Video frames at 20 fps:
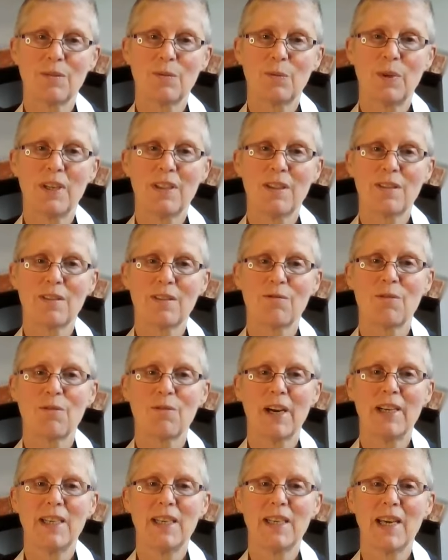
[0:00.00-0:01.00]
with the
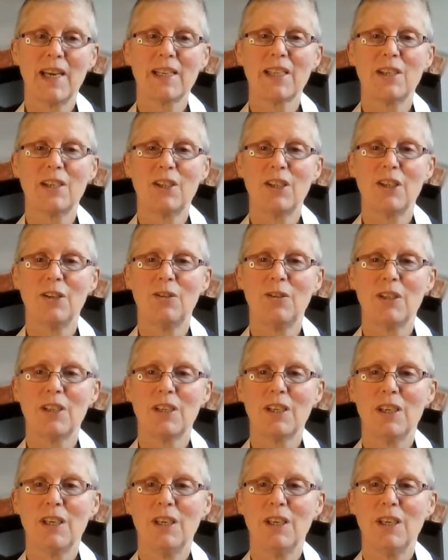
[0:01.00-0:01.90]
right attitude,